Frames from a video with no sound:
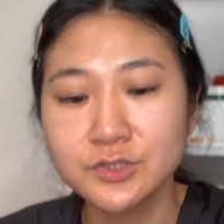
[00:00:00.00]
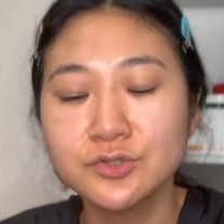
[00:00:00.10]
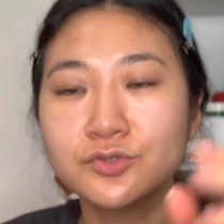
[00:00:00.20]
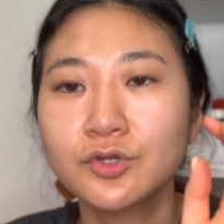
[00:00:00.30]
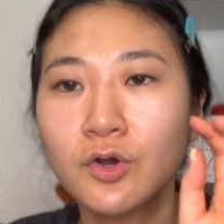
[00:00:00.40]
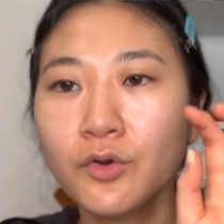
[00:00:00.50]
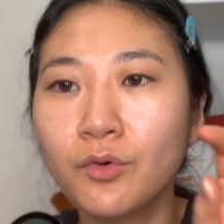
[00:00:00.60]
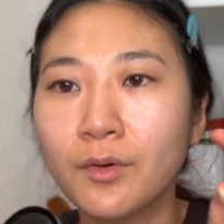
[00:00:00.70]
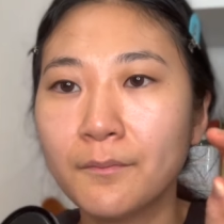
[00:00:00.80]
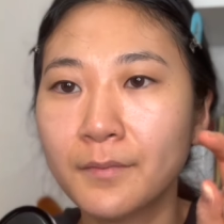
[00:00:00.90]

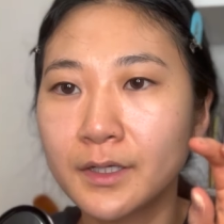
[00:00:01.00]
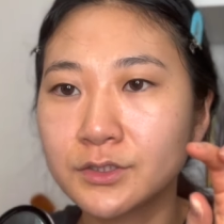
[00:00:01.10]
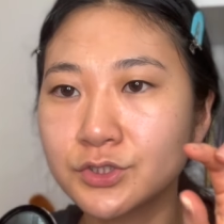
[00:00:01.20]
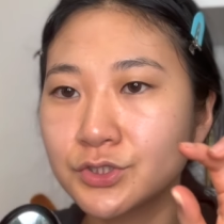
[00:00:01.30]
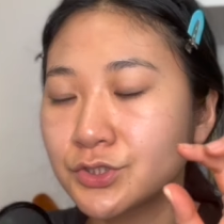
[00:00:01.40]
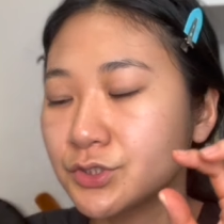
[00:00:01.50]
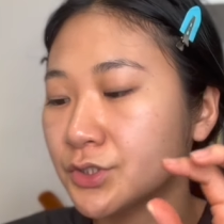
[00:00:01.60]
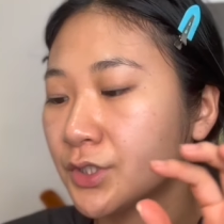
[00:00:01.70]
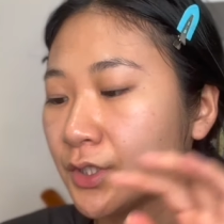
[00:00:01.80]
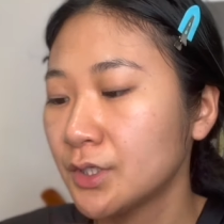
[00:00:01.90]
so
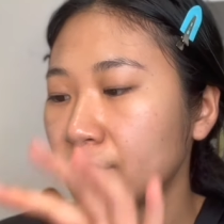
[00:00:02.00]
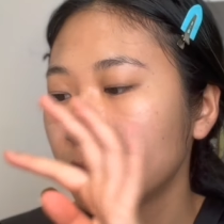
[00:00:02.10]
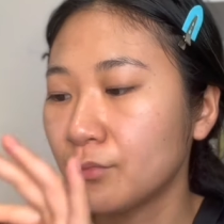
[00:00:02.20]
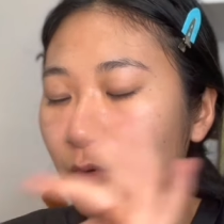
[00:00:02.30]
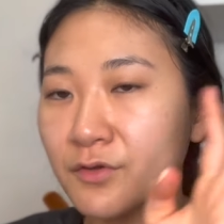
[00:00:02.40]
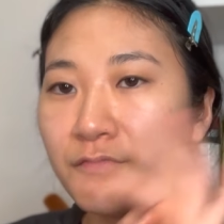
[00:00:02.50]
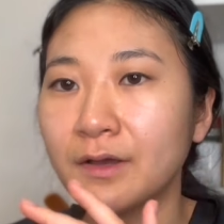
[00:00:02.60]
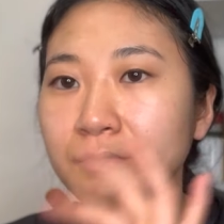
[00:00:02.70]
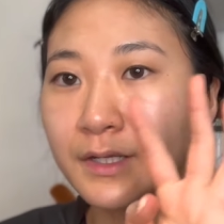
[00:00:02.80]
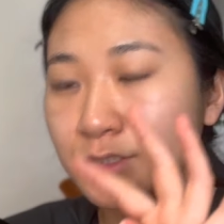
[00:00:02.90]
much more
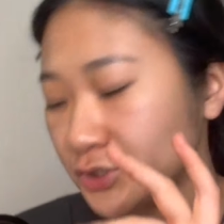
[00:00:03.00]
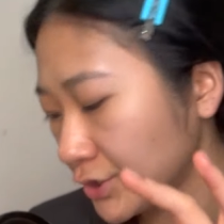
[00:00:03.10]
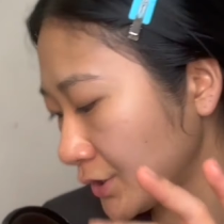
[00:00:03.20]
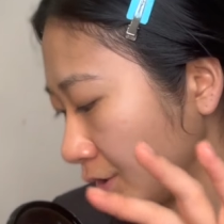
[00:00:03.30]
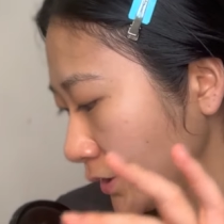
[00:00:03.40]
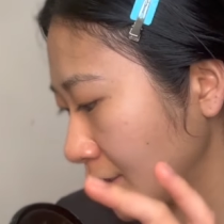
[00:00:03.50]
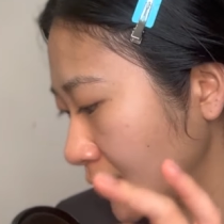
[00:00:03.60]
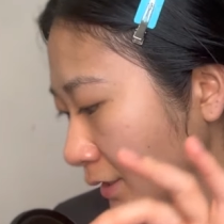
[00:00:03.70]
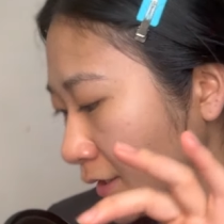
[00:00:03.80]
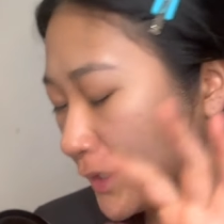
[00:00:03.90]
foundation
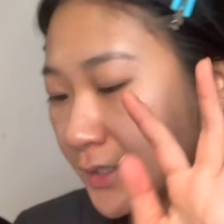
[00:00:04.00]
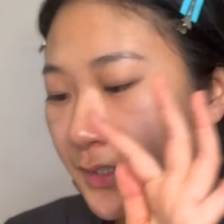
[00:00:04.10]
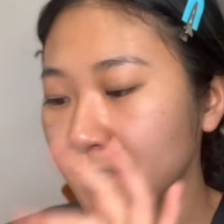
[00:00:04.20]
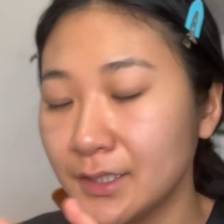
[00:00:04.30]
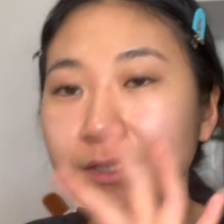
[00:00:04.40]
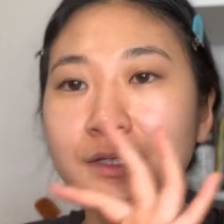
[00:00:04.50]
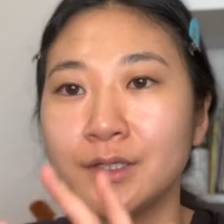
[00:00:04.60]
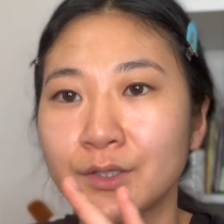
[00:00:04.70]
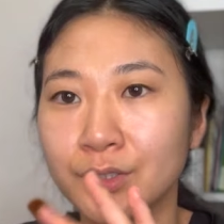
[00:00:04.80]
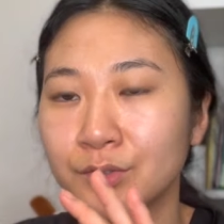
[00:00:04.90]
in
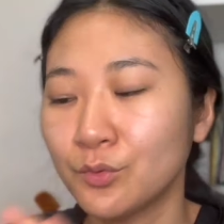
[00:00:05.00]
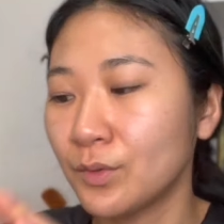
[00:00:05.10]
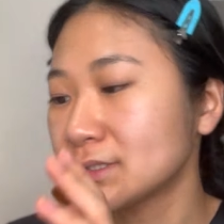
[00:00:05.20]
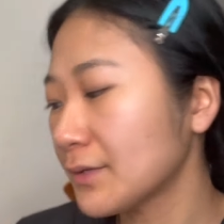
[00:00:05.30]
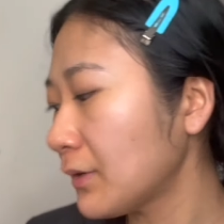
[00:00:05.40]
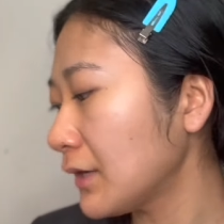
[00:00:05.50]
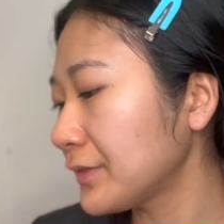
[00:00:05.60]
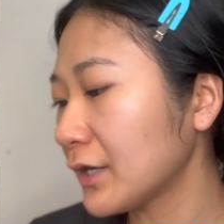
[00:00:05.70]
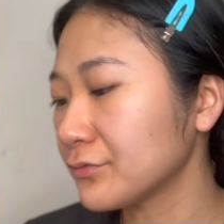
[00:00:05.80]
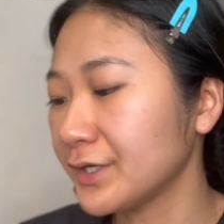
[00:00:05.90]
here once I pop
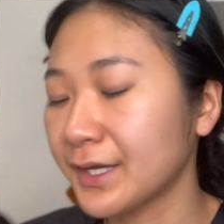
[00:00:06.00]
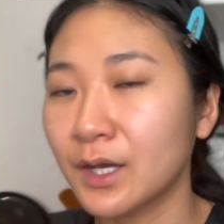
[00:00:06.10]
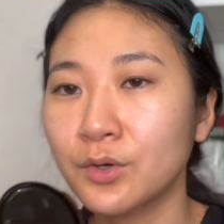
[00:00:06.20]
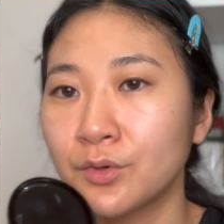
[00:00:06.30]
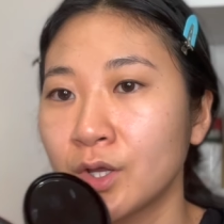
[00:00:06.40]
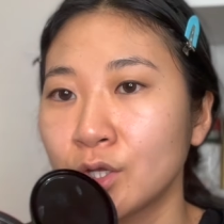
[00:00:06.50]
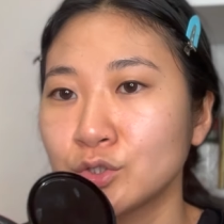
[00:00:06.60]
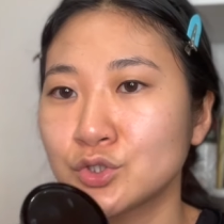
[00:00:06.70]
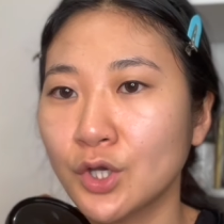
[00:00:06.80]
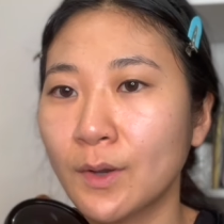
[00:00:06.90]
that ring out.
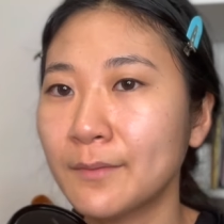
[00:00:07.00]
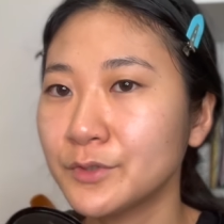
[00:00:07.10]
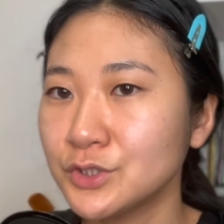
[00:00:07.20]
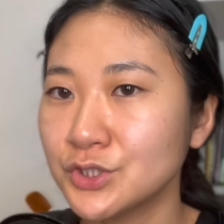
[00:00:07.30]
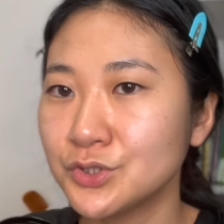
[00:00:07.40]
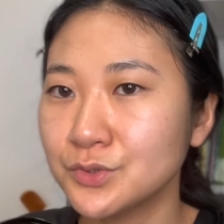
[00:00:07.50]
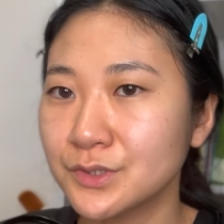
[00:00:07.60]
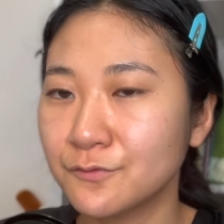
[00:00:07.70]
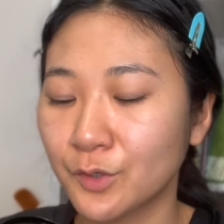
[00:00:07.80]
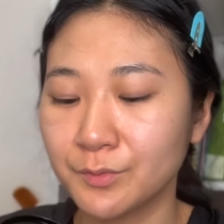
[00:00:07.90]
So I'm gonna just use
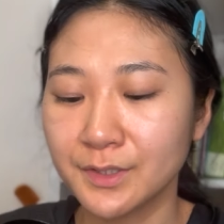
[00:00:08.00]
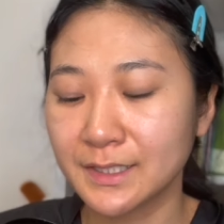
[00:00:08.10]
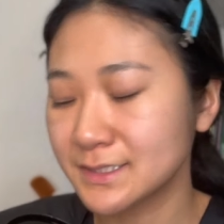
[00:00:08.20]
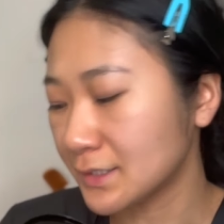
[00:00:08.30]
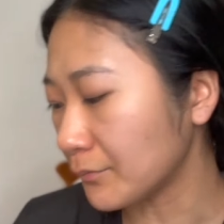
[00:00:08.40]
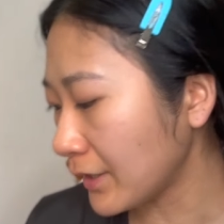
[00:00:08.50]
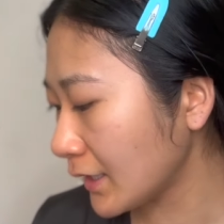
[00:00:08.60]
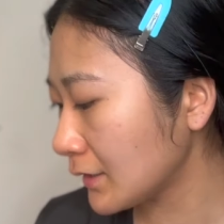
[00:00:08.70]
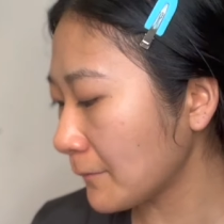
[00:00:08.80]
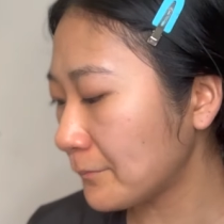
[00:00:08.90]
the formula that's in the
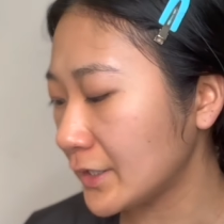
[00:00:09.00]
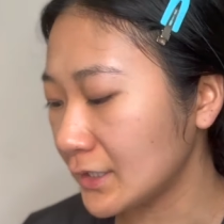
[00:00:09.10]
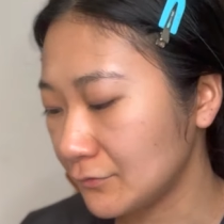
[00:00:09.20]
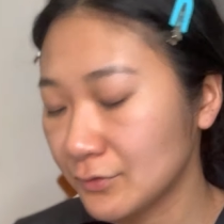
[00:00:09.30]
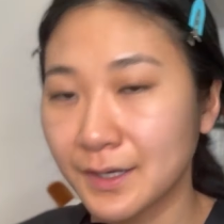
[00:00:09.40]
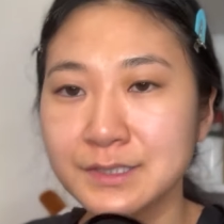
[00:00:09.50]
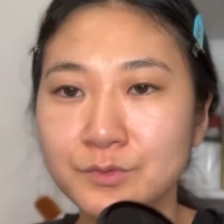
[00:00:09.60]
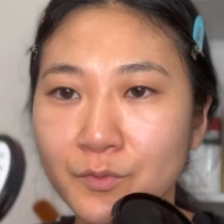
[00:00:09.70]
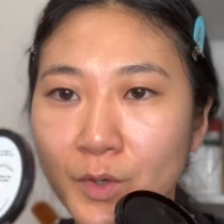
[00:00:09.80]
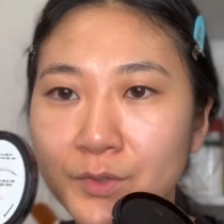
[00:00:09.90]
pan, but if you guys
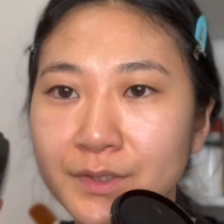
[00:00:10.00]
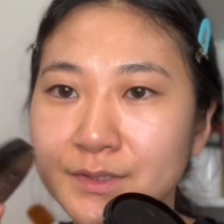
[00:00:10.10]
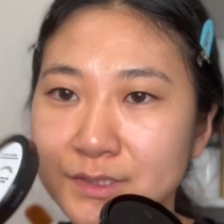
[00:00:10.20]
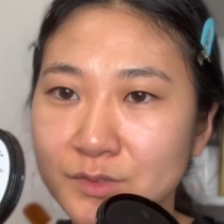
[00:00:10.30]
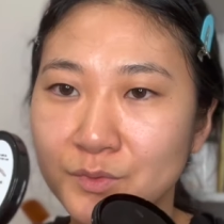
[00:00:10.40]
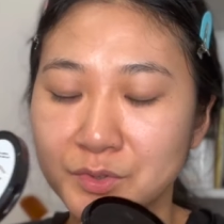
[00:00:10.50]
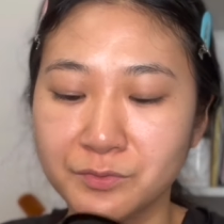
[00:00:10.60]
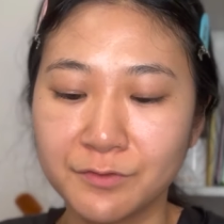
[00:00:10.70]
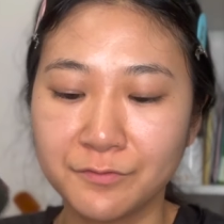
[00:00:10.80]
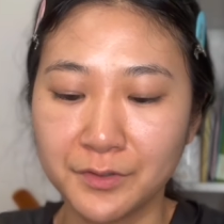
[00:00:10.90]
were wondering, this is what the
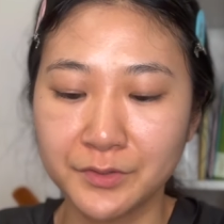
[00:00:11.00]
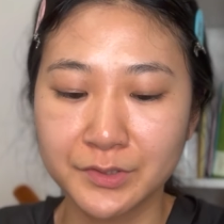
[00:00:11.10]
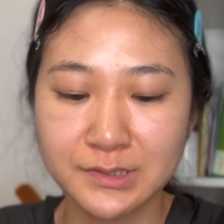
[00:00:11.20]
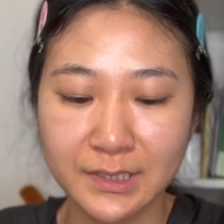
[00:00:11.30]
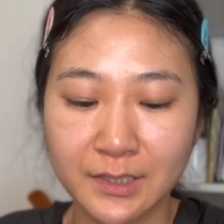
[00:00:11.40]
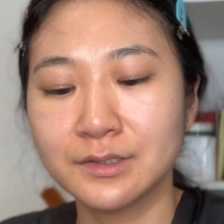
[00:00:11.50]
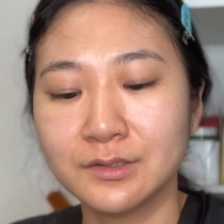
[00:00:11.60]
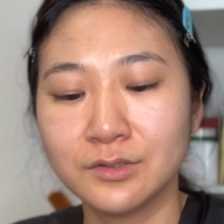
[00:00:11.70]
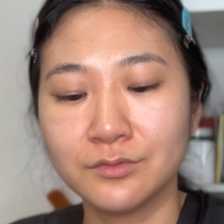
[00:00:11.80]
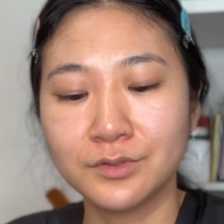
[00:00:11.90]
refill looks like.
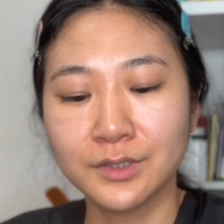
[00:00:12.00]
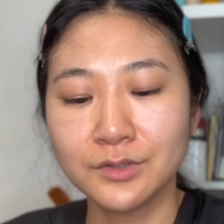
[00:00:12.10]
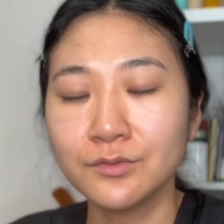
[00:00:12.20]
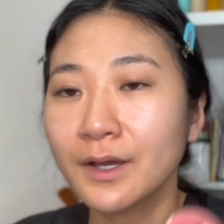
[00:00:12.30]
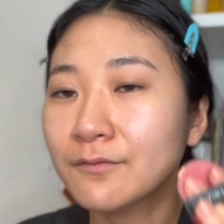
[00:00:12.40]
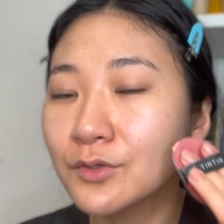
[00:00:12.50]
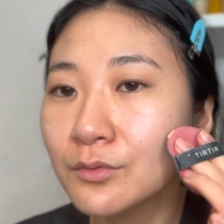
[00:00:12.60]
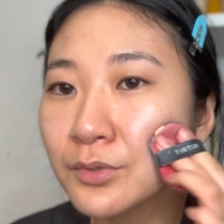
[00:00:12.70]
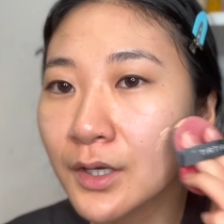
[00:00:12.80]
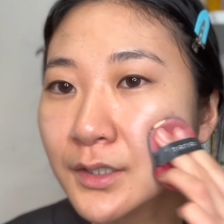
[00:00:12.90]
You think you have no
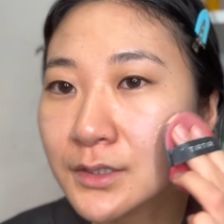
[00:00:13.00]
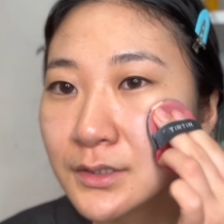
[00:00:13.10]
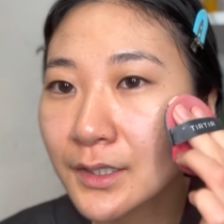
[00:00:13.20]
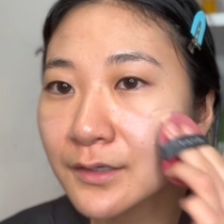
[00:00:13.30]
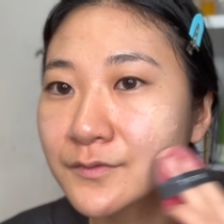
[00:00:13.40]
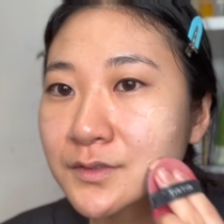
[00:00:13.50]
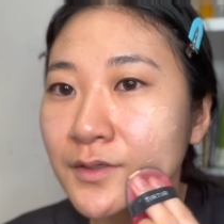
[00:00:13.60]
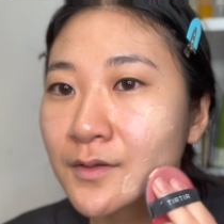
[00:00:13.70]
product left,